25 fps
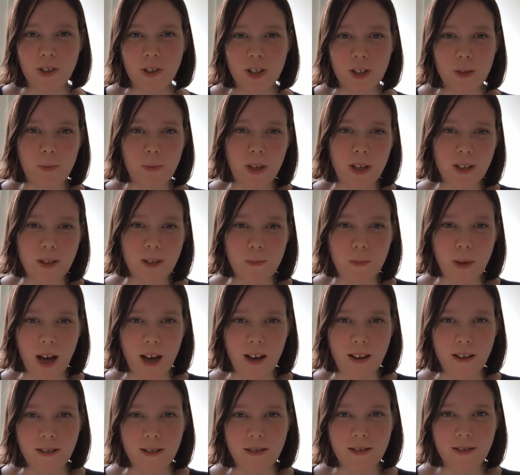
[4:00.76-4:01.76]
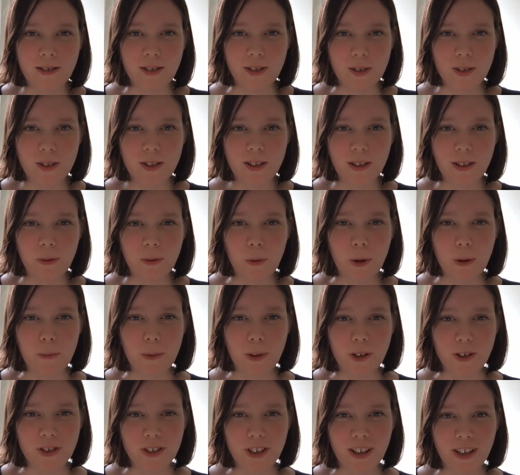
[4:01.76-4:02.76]
just be as bad as just the one
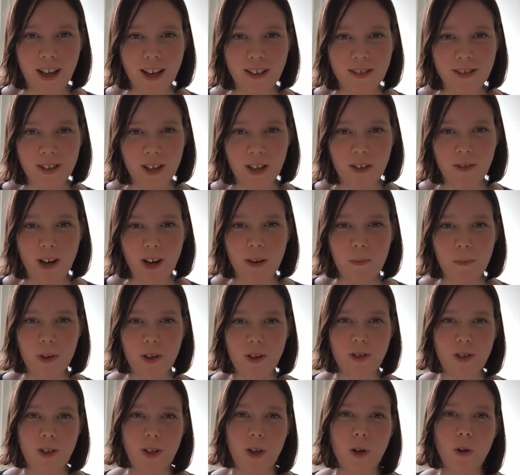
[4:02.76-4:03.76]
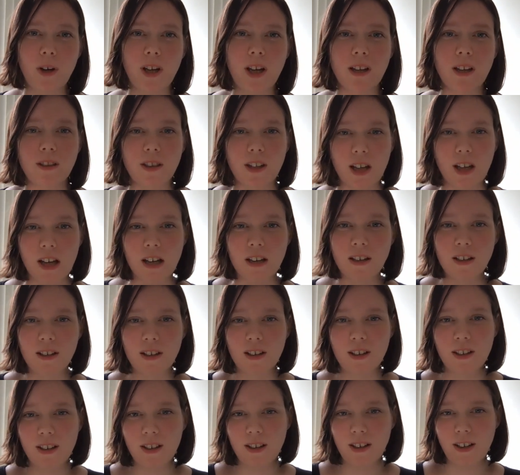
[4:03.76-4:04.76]
person guessing, right? Because you don't get that
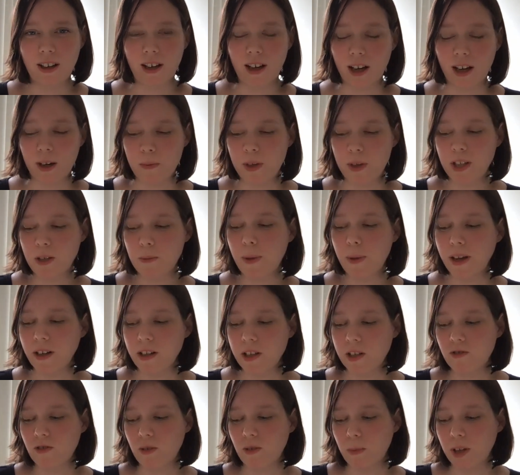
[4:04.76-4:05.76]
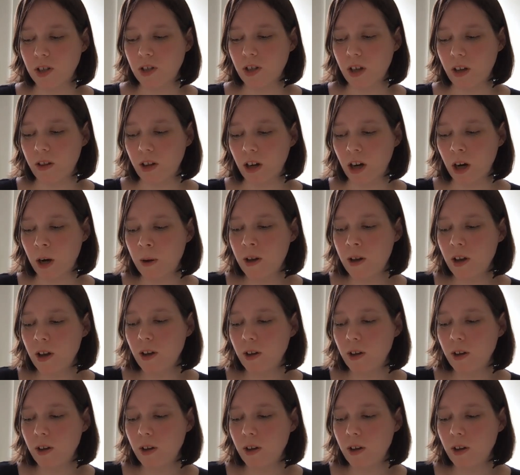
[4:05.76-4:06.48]
independence from each other.